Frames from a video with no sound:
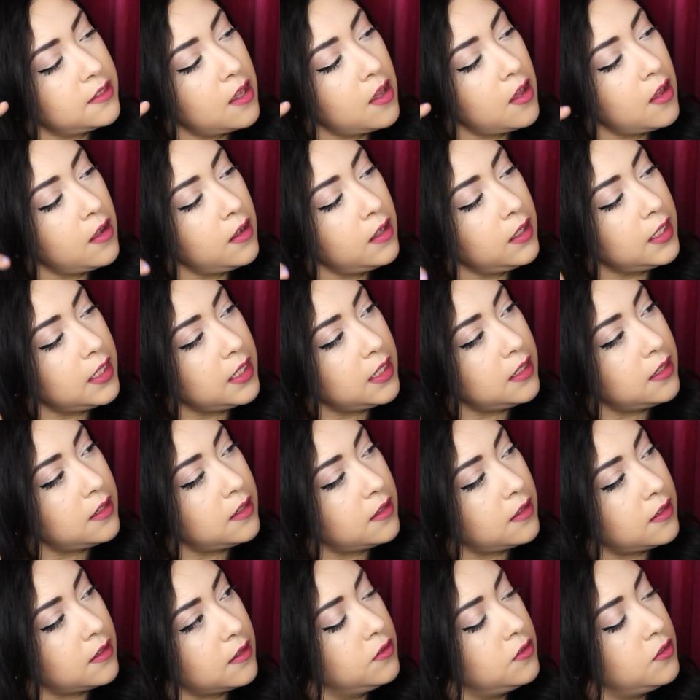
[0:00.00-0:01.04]
all
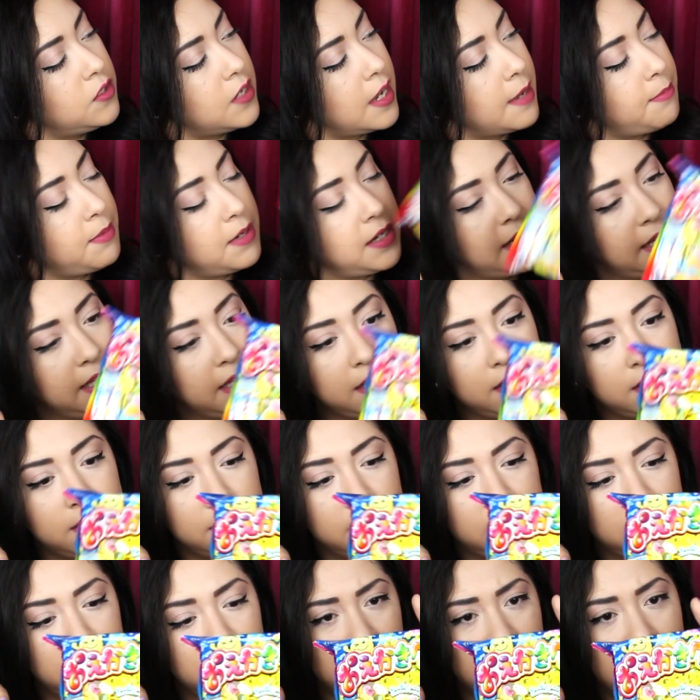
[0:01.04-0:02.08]
in
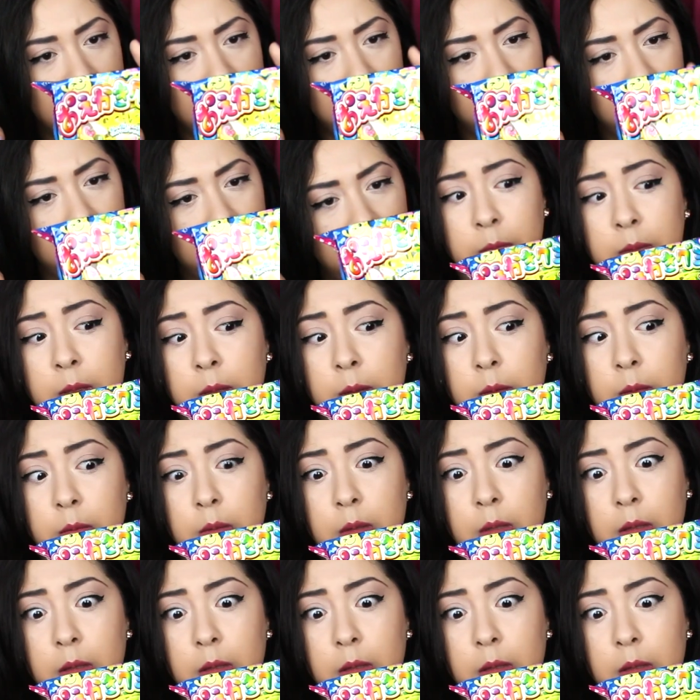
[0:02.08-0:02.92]
Japanese? I don't, I don't